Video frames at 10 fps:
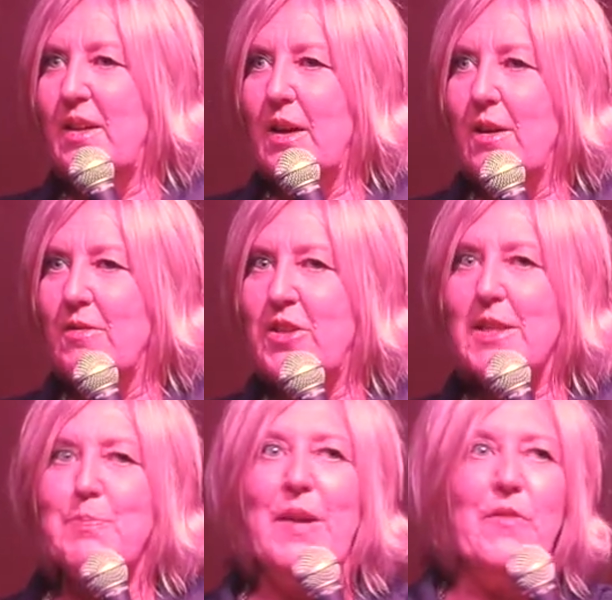you know,
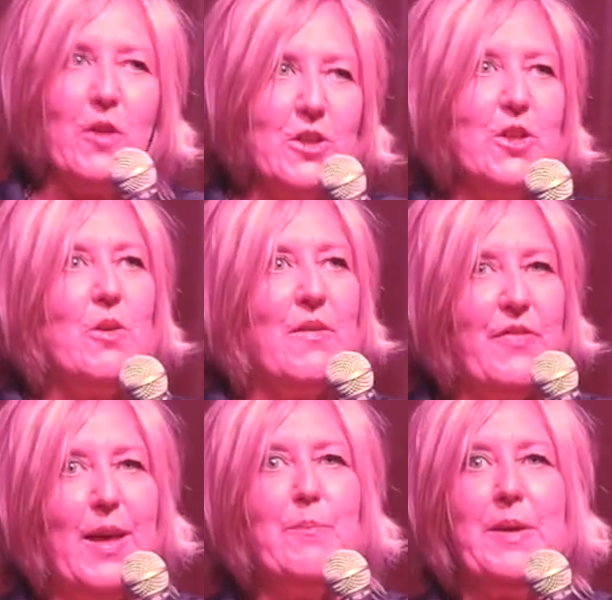just by virtue
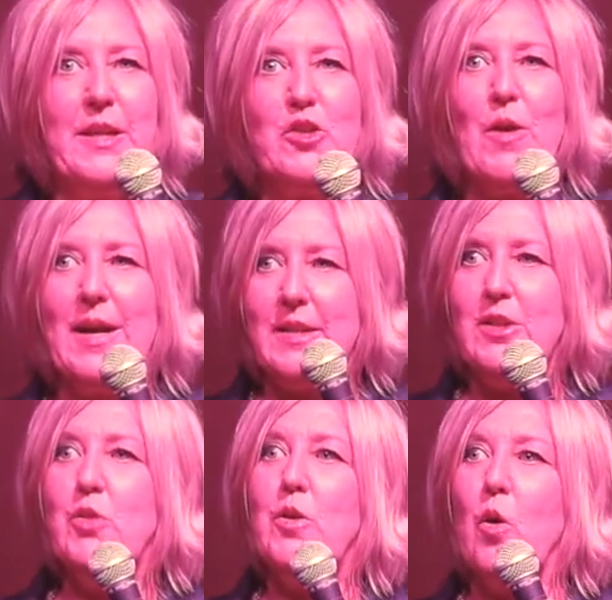of them being
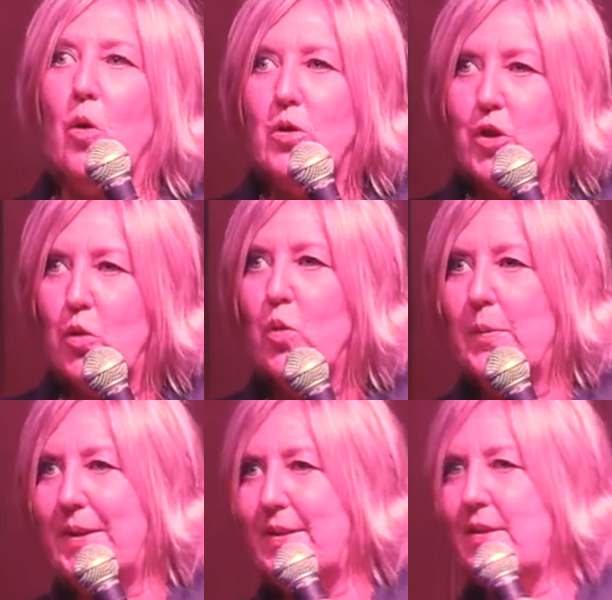attracted to an older
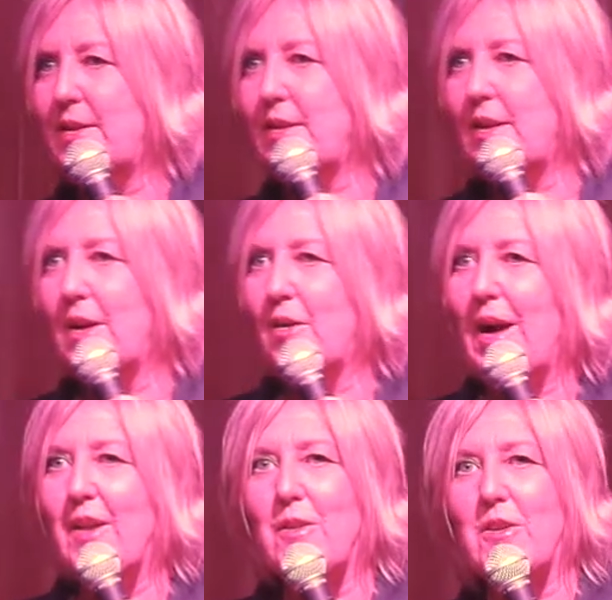woman, you know,
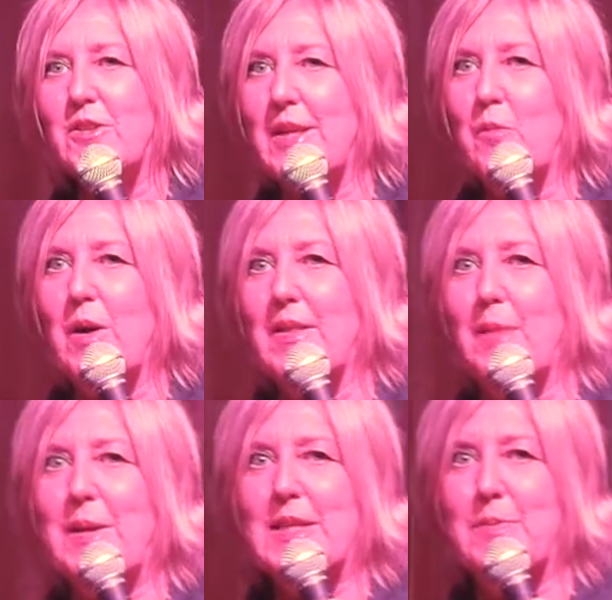I don't understand why
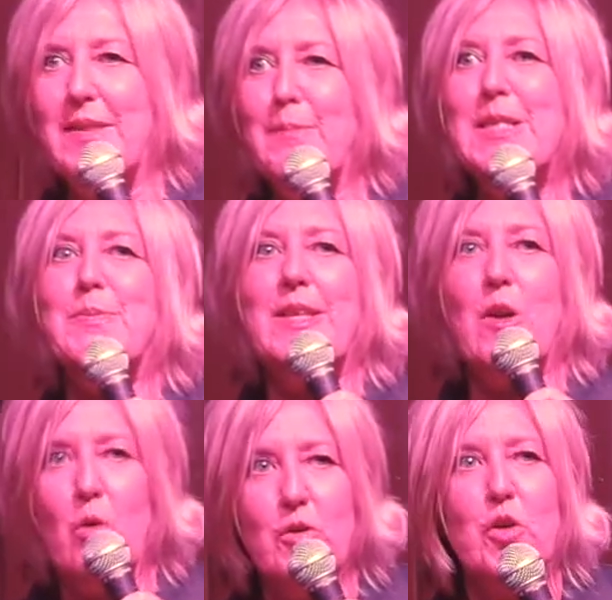that makes me, that makes me
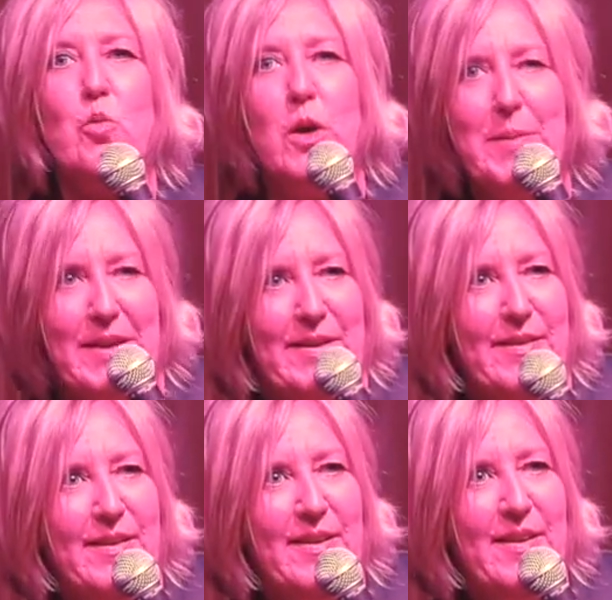the older
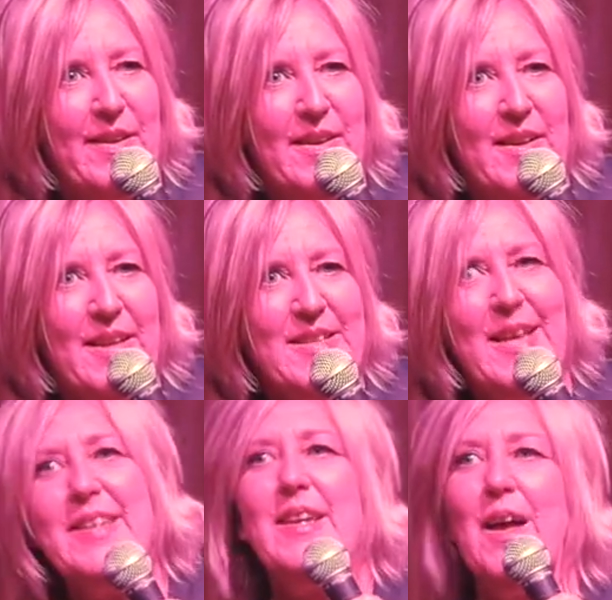woman. That's
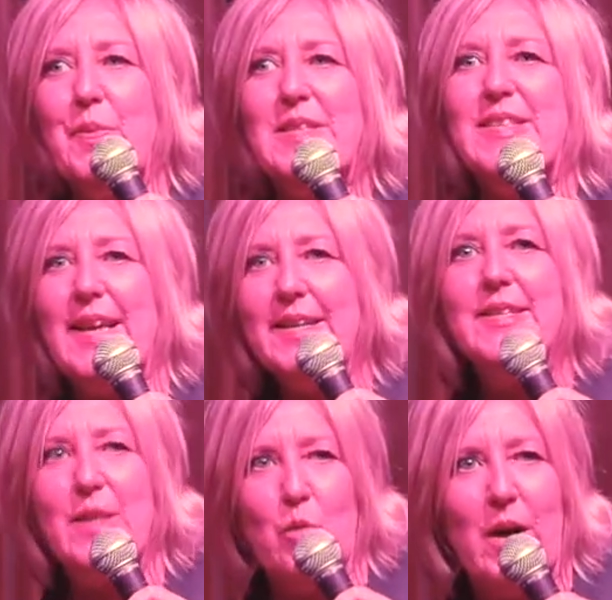like not the
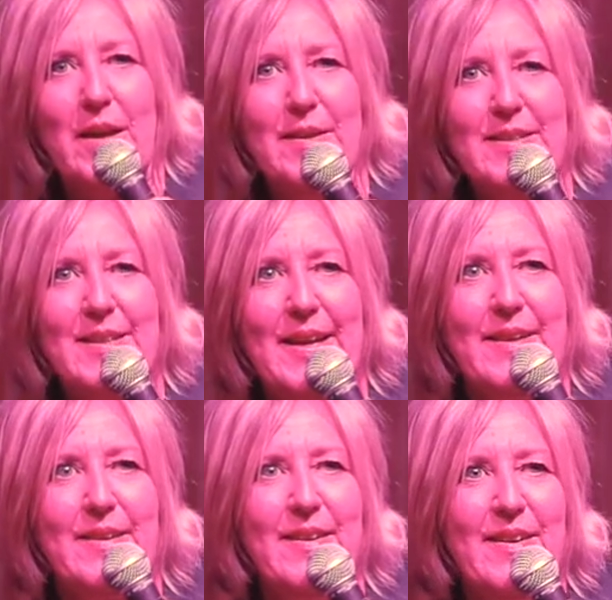sexy one. That's
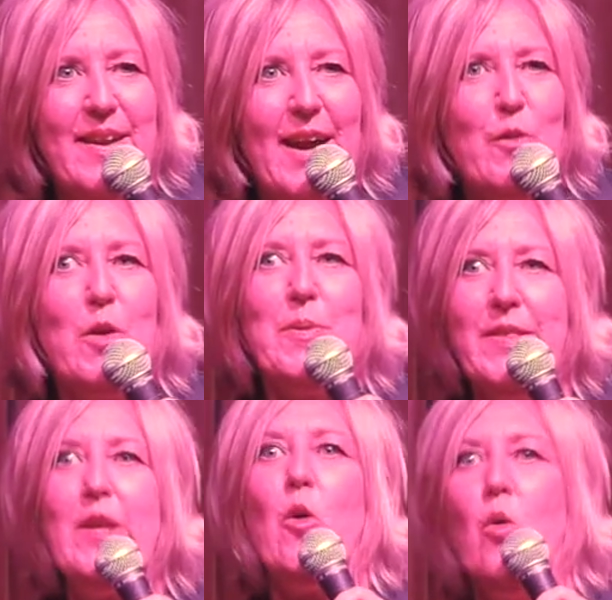like, I don't want to
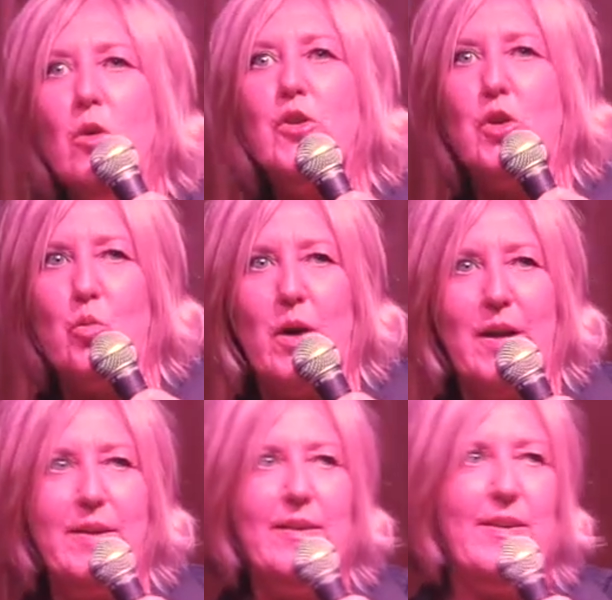be the older
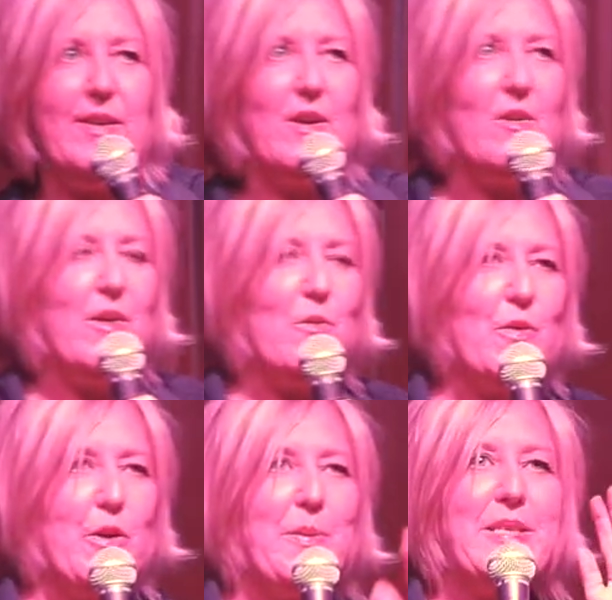one, you know? I
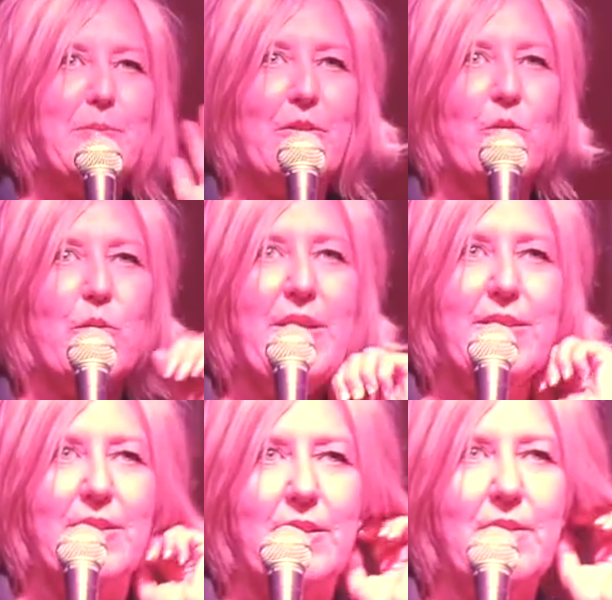want there to be some other
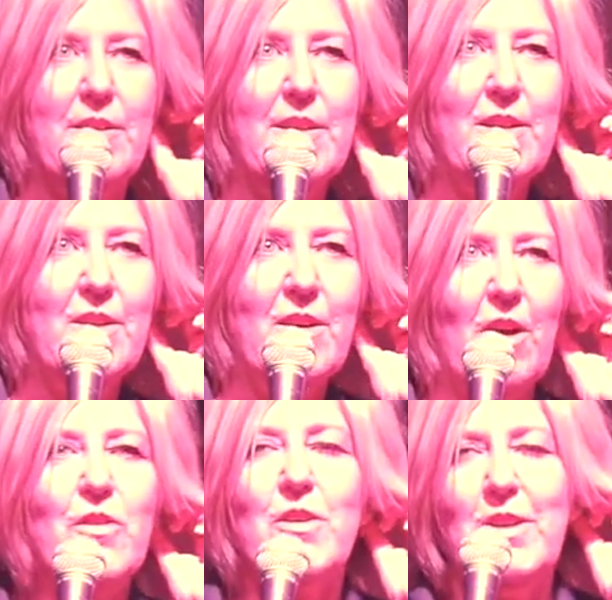reason.
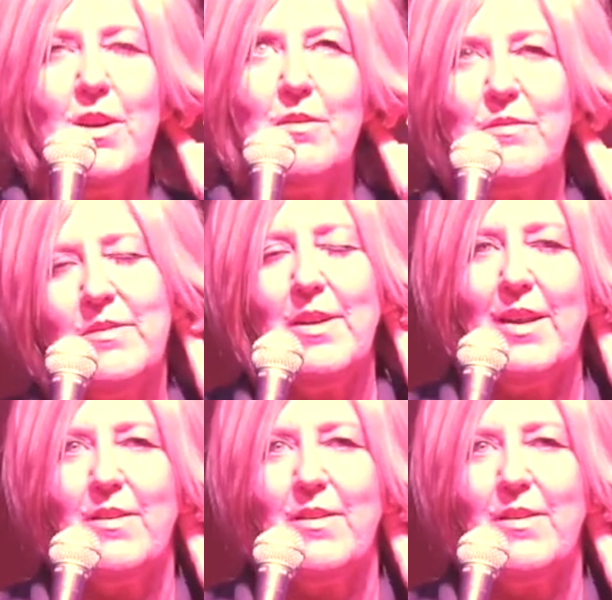Although, you know, I don't